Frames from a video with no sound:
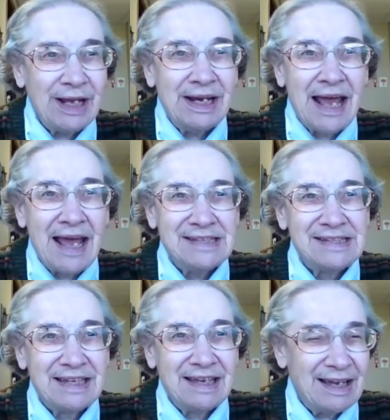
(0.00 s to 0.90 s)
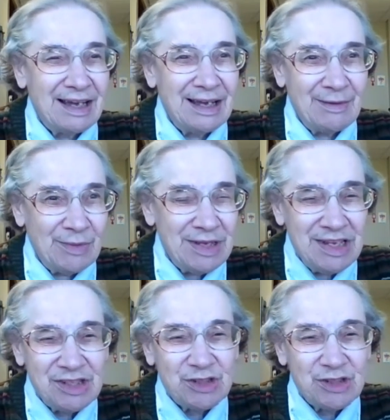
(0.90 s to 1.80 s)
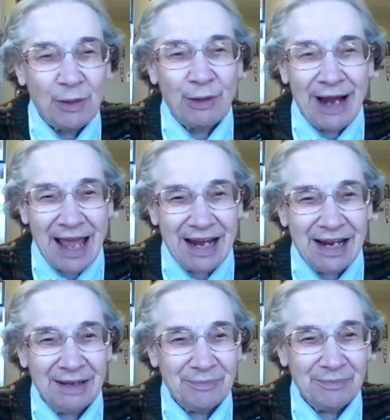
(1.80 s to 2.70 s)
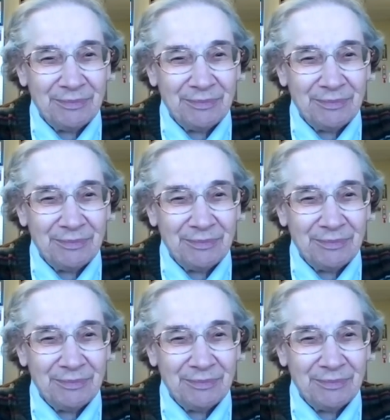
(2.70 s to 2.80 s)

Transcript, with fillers: organized an Easter parade,